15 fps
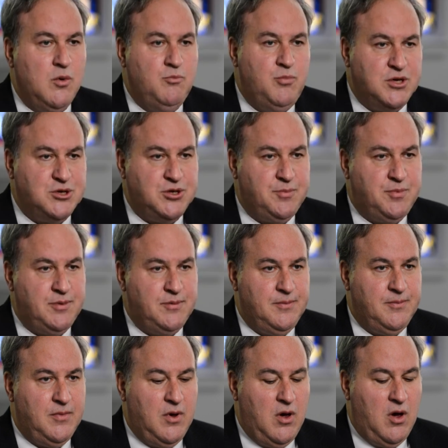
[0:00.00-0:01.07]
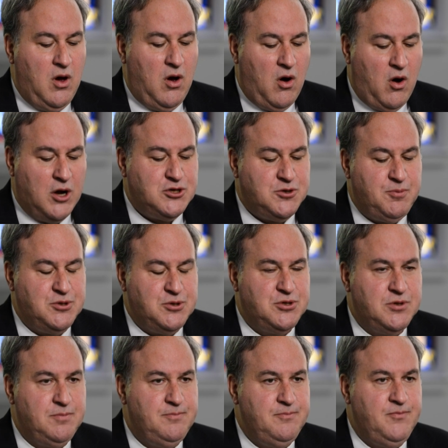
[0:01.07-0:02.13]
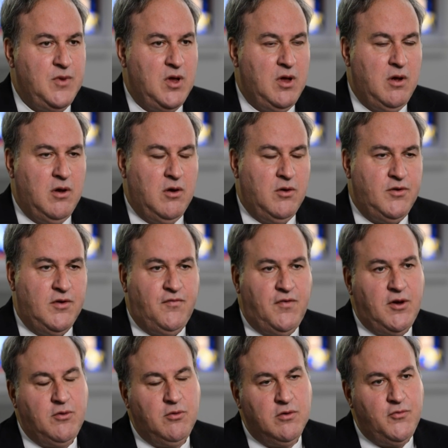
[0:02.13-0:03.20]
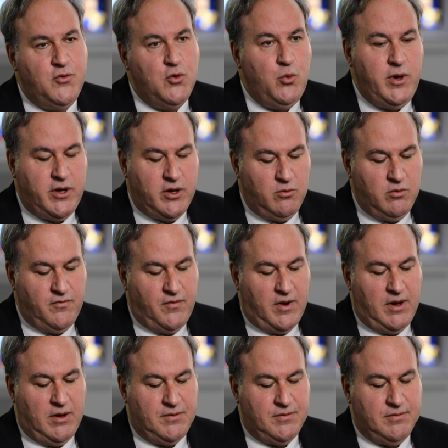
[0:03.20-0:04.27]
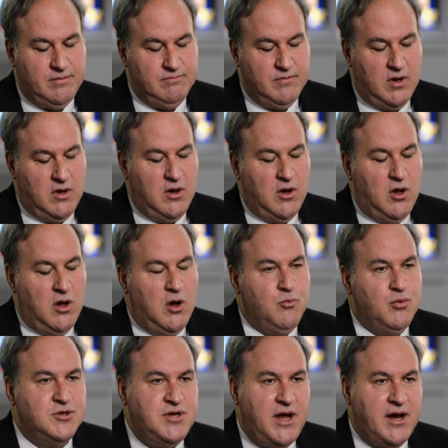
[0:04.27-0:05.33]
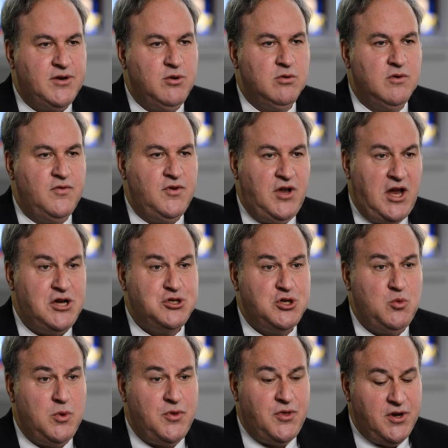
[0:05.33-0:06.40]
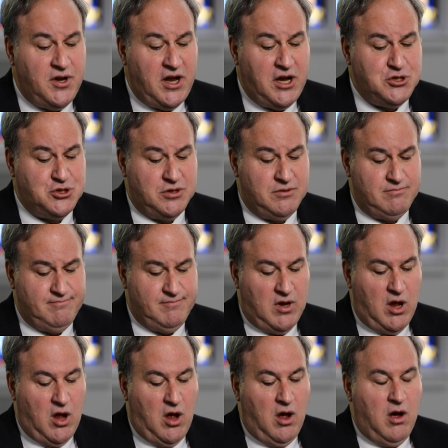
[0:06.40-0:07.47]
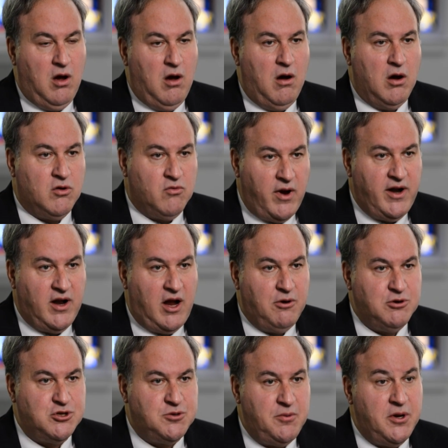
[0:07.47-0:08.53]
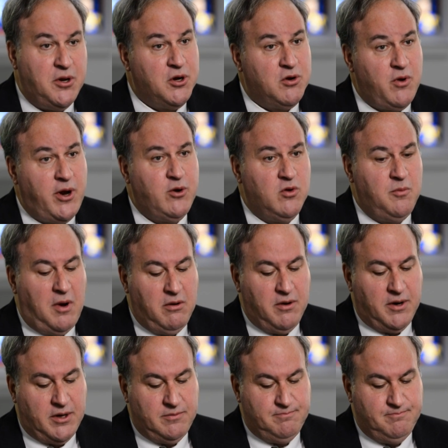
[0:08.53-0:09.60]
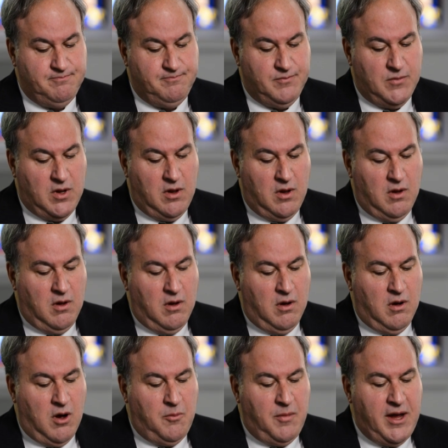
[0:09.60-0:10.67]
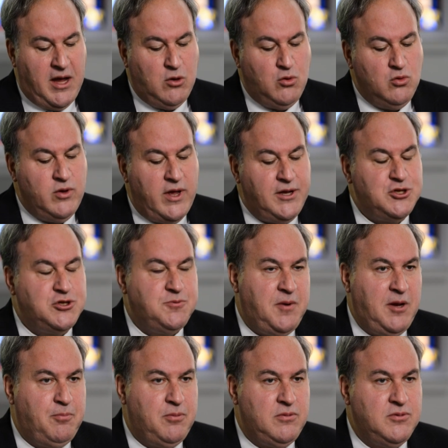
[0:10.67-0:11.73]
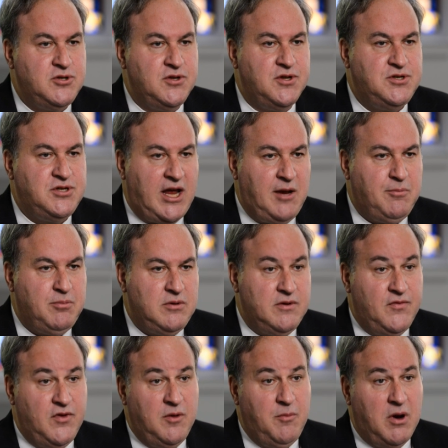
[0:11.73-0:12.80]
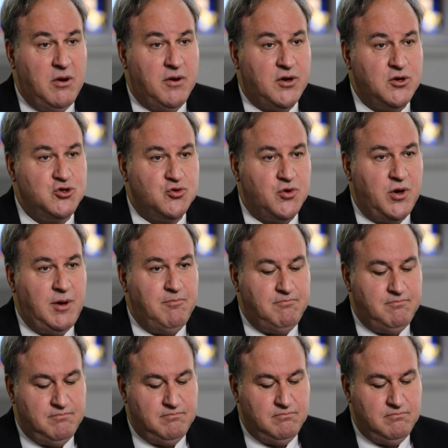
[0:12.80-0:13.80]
Bishop, Archbishop, defender of the weak and reviled, protector of a nation within a nation, a great Irishman and a greater American, a man who led his people to the table of the American dream.